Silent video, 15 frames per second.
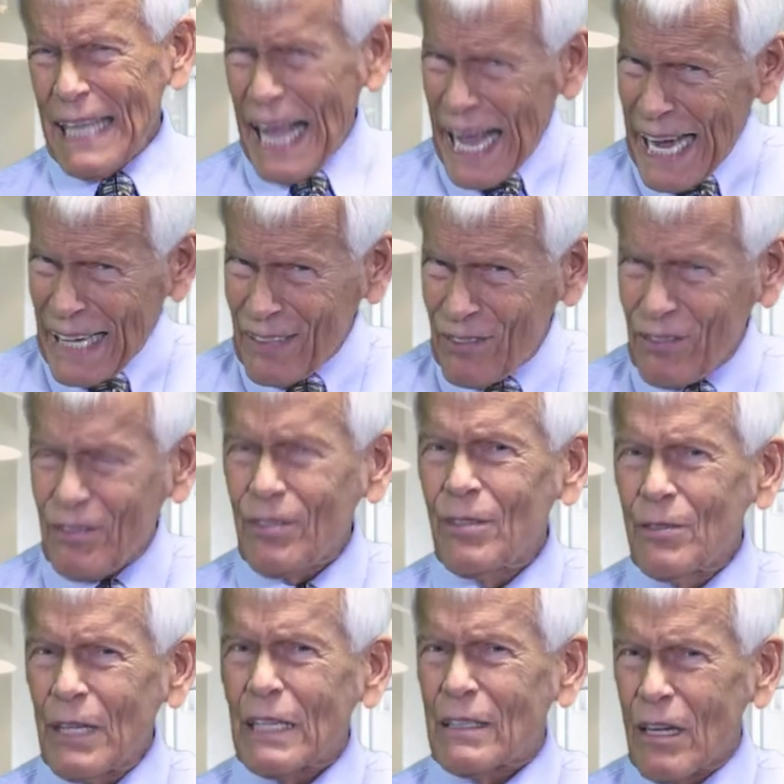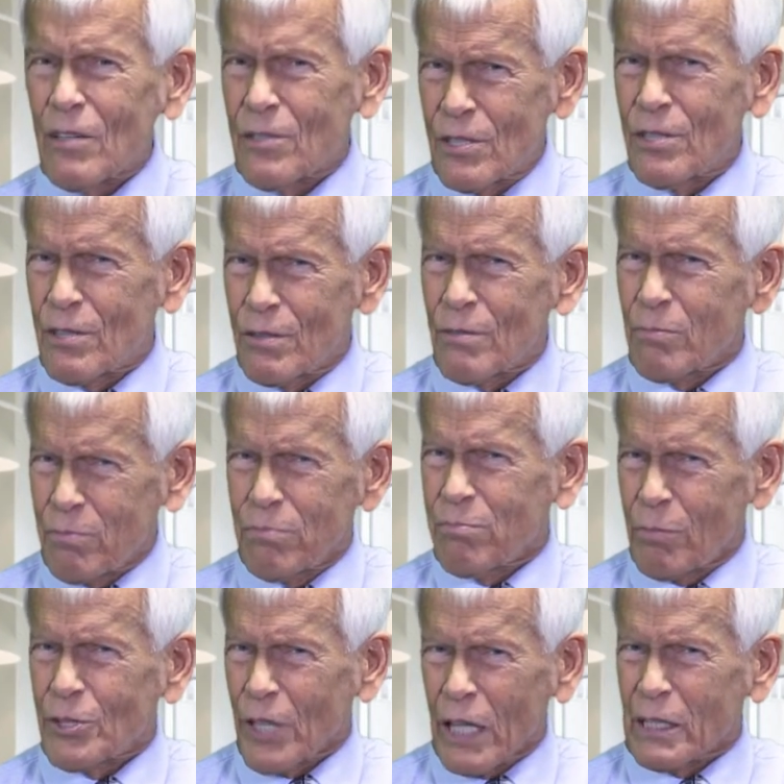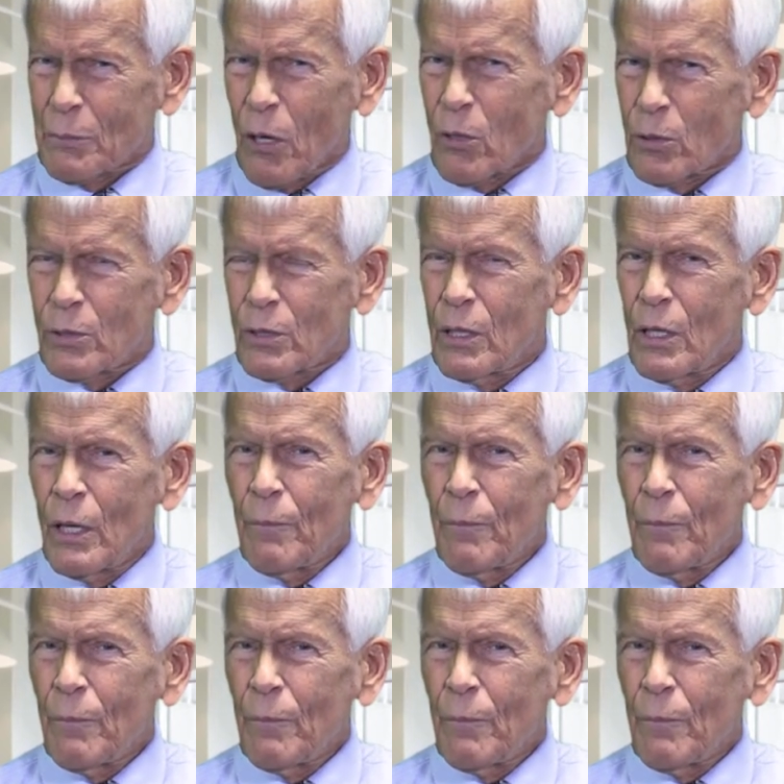X that does what you like the most,